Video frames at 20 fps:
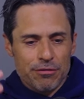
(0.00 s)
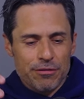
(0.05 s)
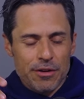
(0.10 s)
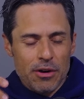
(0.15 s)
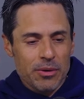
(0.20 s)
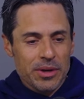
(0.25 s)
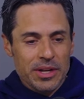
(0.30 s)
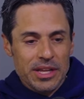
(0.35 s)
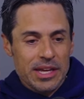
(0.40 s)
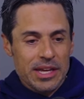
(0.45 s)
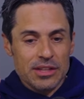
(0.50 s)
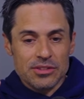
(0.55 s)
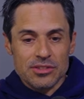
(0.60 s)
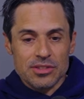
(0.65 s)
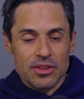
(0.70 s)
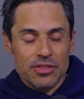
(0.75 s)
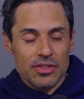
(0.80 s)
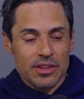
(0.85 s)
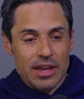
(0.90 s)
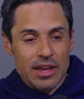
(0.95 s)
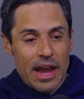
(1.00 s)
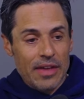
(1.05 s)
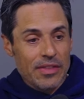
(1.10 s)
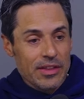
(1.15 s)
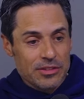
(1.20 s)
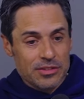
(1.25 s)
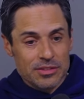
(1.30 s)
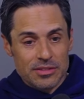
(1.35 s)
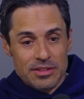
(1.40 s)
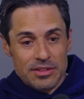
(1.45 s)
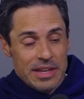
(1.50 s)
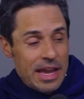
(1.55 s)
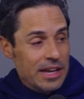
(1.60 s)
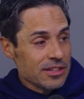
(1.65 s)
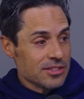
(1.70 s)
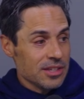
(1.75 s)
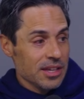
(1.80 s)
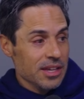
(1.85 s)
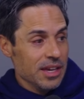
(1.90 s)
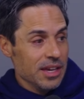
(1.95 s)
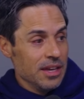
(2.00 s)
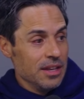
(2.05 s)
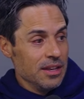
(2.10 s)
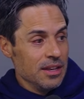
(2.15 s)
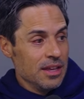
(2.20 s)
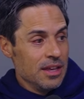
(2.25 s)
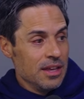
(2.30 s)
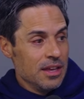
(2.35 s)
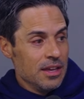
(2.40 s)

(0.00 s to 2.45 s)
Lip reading: fairway and he hits it, the guy that's next to hit